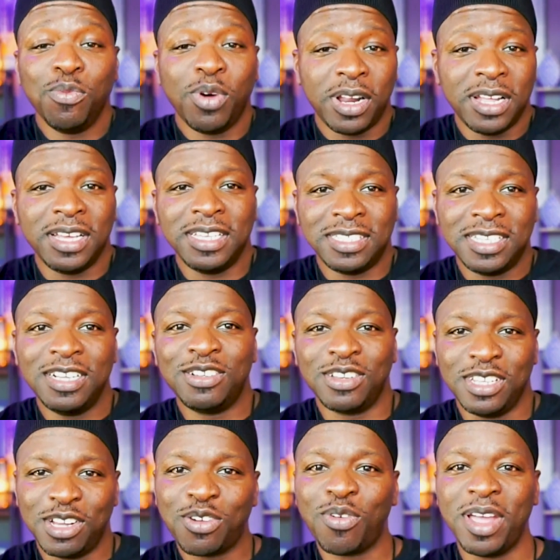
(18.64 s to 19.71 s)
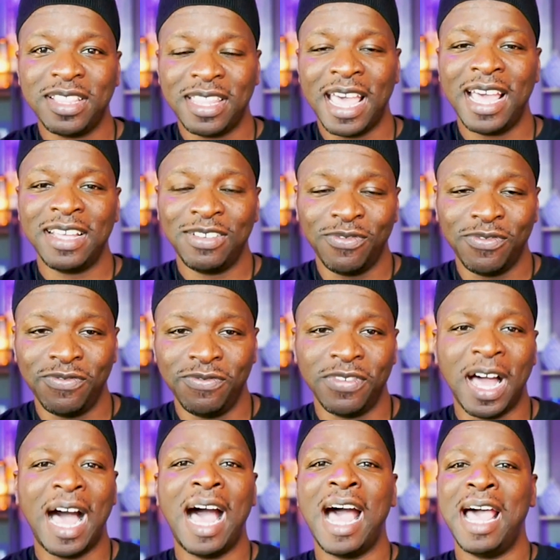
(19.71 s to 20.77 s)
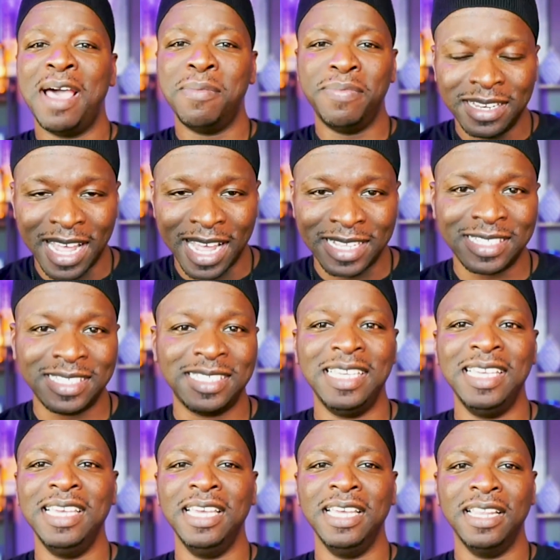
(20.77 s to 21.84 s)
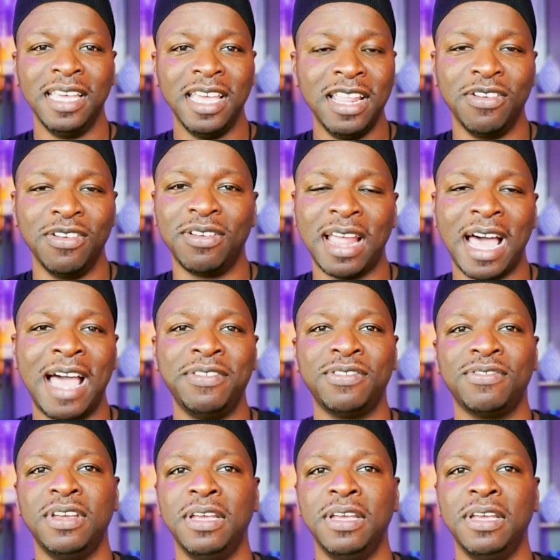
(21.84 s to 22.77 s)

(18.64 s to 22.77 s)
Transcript: You want to essentially create that vibe, that scene in your live